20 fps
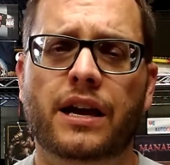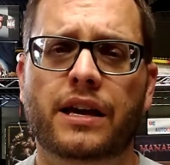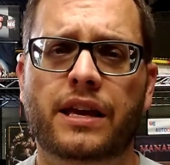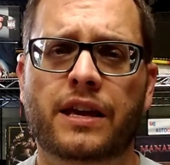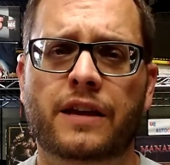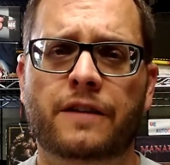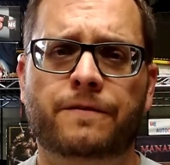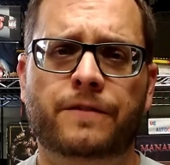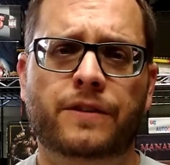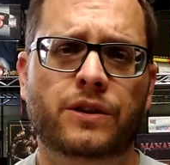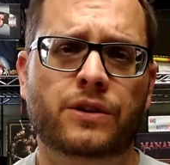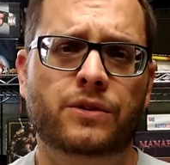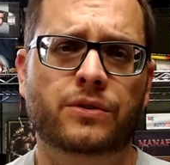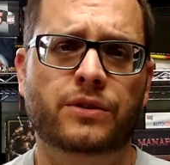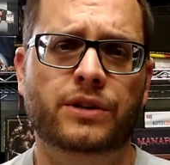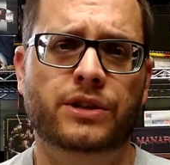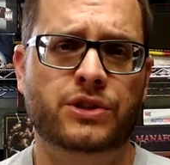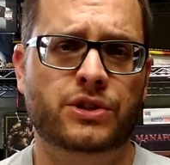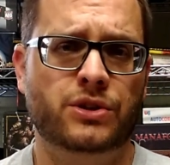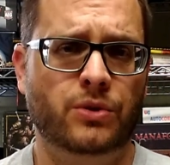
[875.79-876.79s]
If you
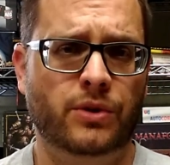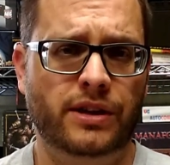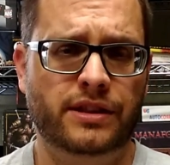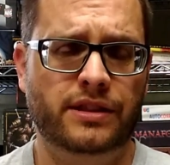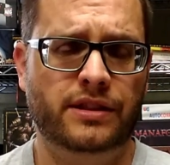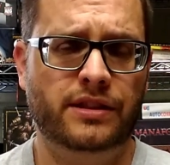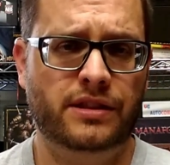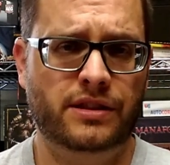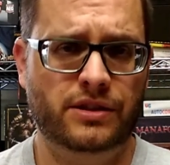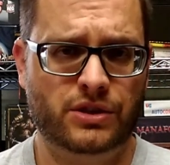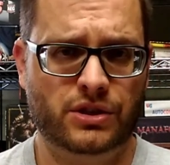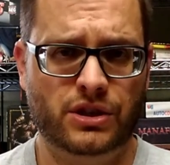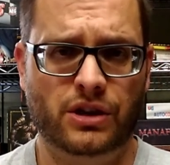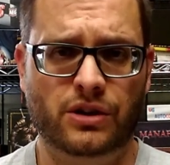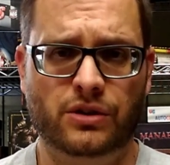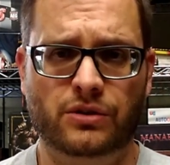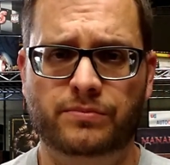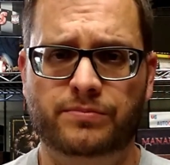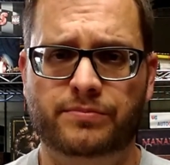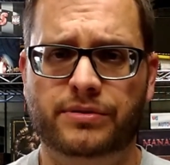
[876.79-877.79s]
enjoyed the
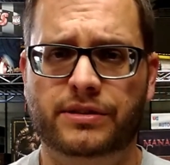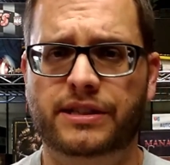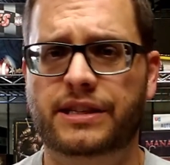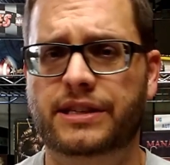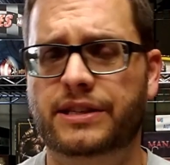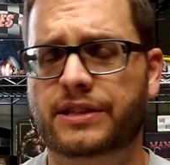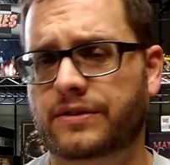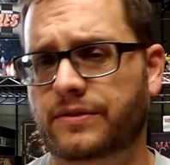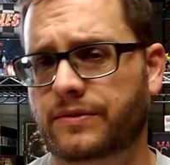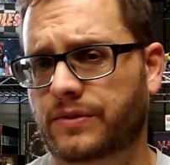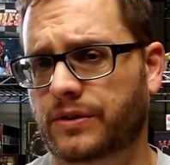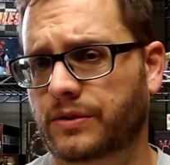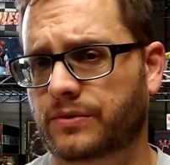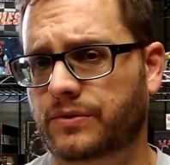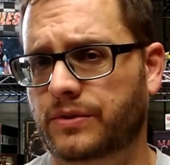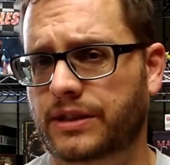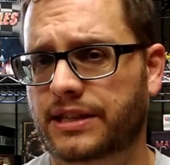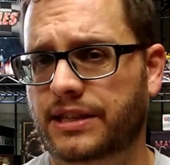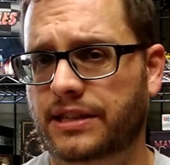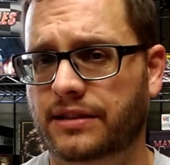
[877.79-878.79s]
show, please feel
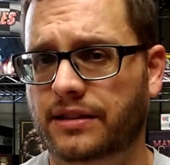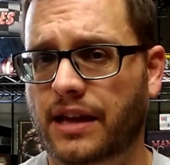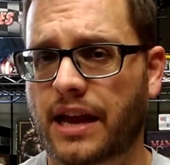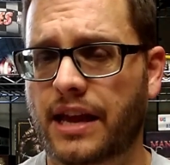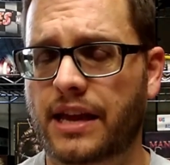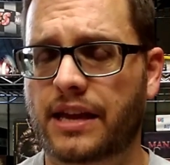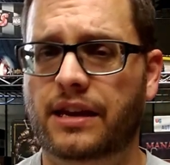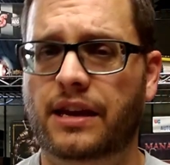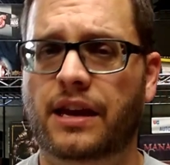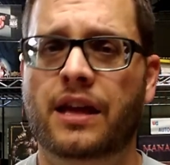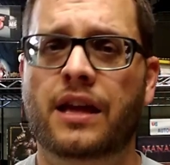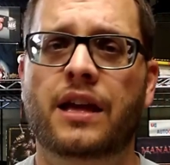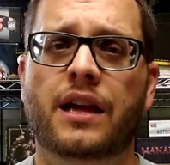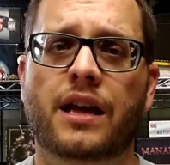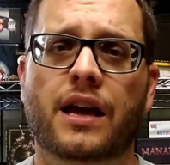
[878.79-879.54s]
free to like.